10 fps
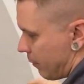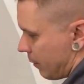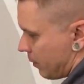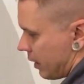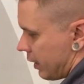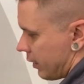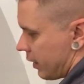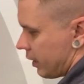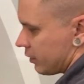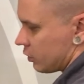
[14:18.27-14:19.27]
up there
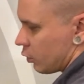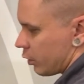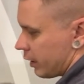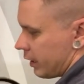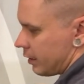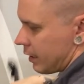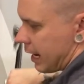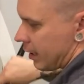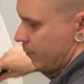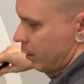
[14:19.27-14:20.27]
and store into
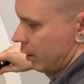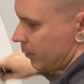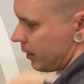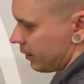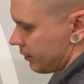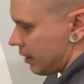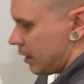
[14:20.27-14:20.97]
that compartment,